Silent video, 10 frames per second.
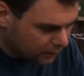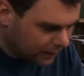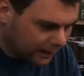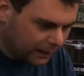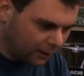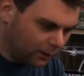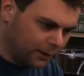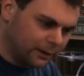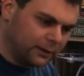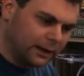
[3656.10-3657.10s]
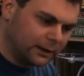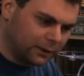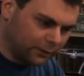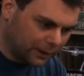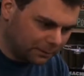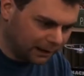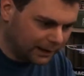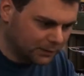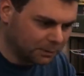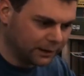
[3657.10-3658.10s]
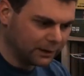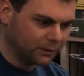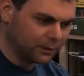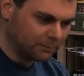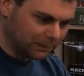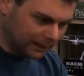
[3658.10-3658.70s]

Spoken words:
You get it on into the right place, but then you